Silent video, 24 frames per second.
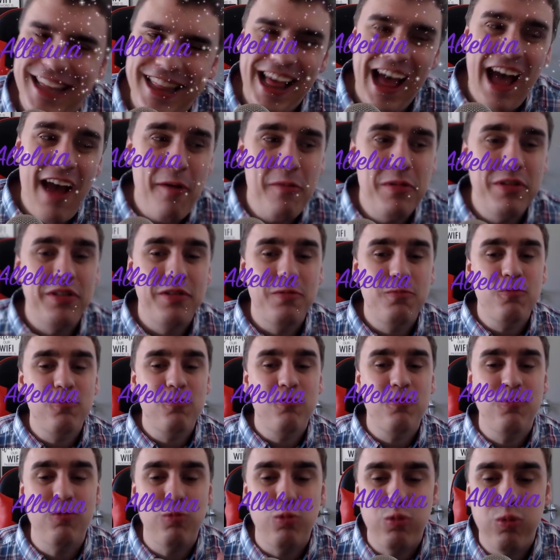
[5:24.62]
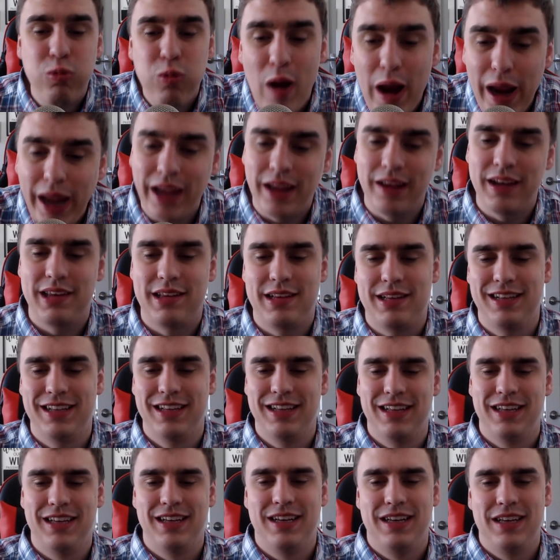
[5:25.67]
that was great.
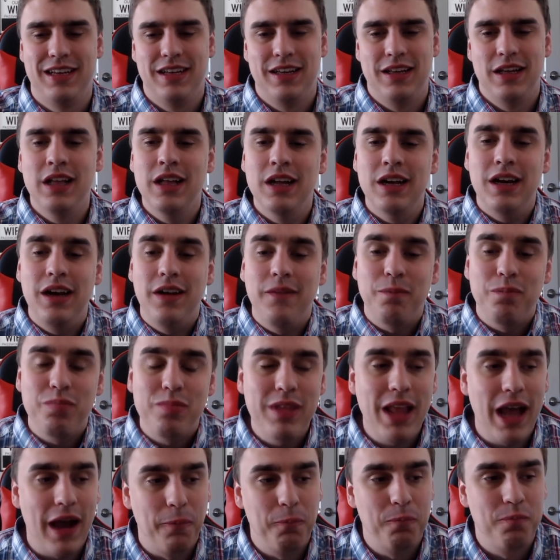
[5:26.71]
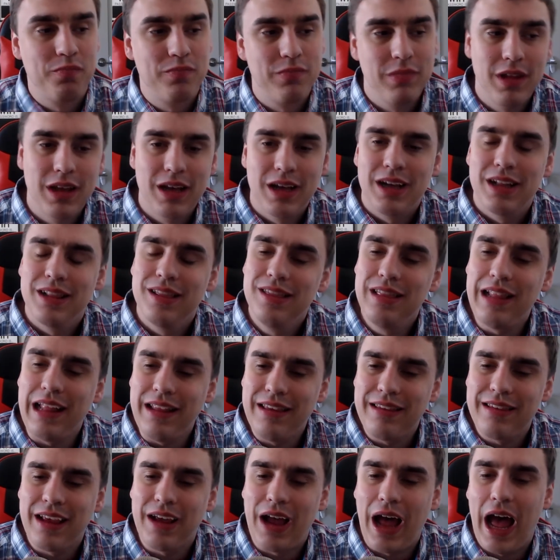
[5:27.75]
Now,
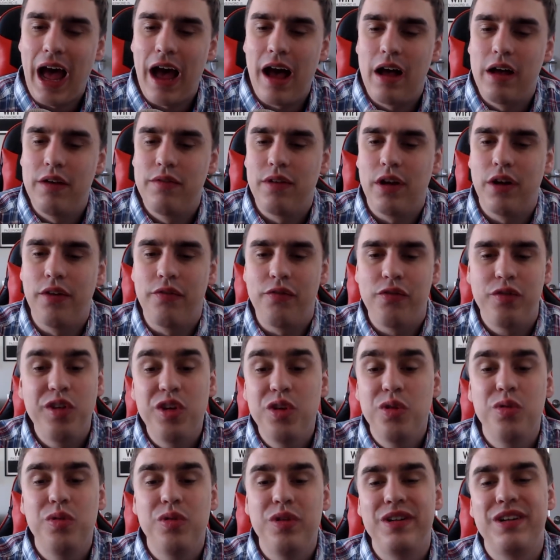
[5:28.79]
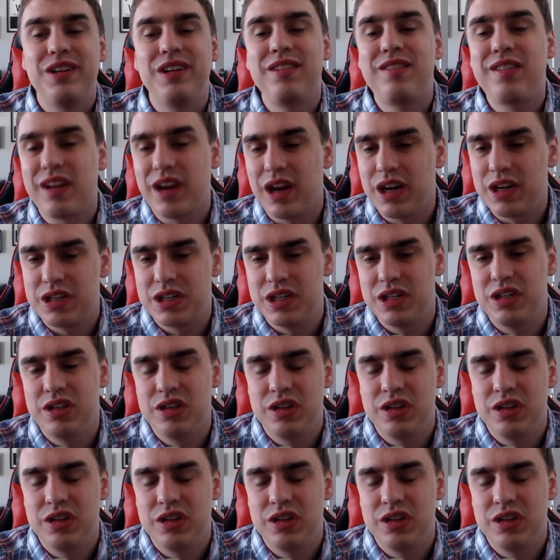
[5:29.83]
let's have a few discussion